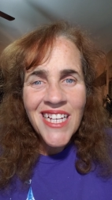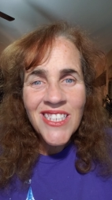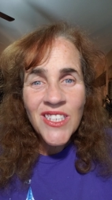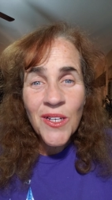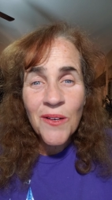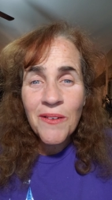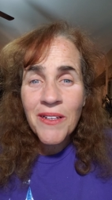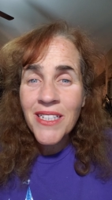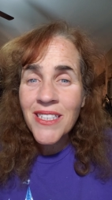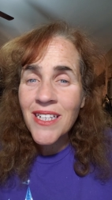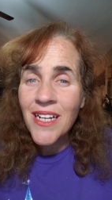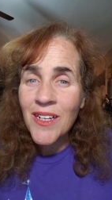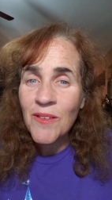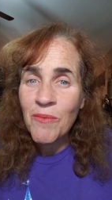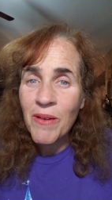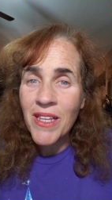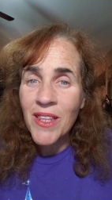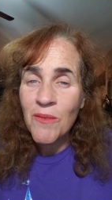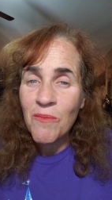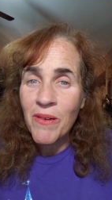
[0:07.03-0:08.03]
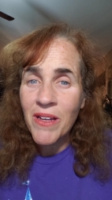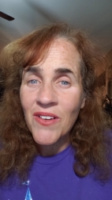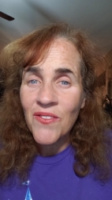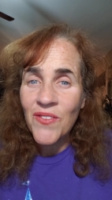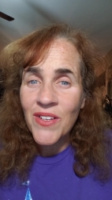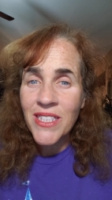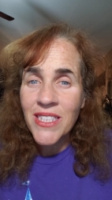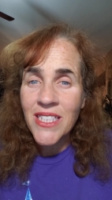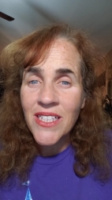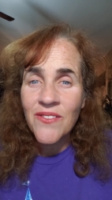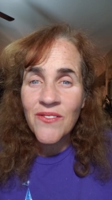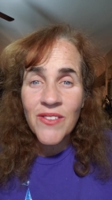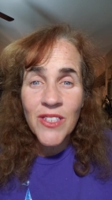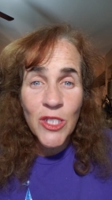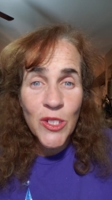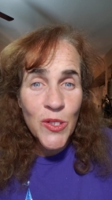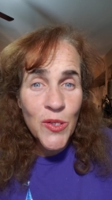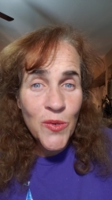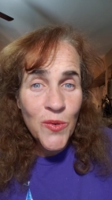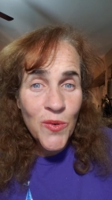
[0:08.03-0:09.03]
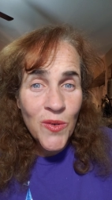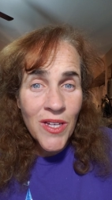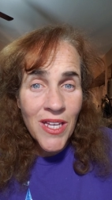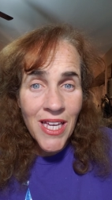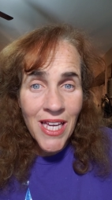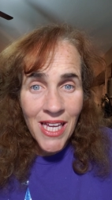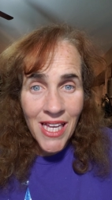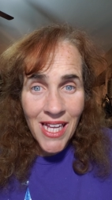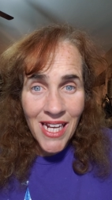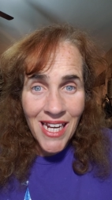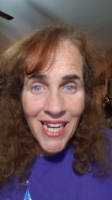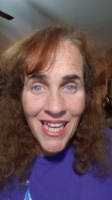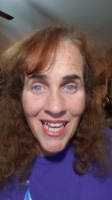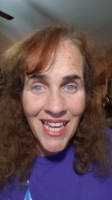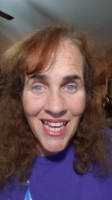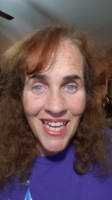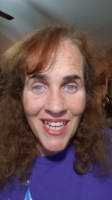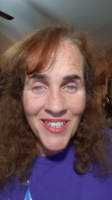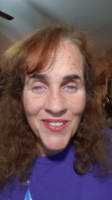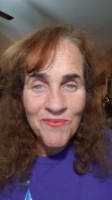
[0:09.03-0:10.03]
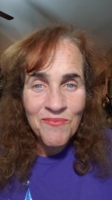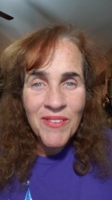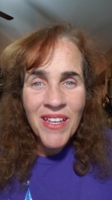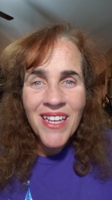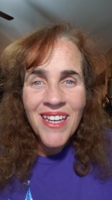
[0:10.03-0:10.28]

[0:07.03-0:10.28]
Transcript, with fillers: So I'm going to talk about the benefits of zucchini.